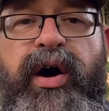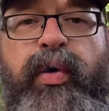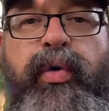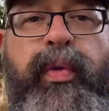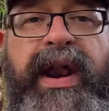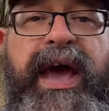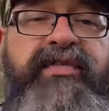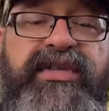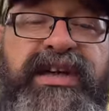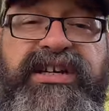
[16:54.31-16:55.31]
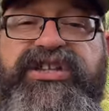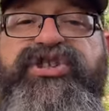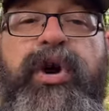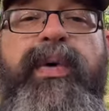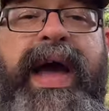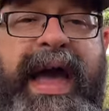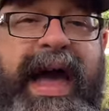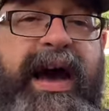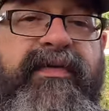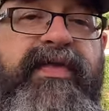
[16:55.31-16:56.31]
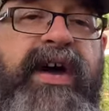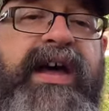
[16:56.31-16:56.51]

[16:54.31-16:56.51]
or whatever. They just don't have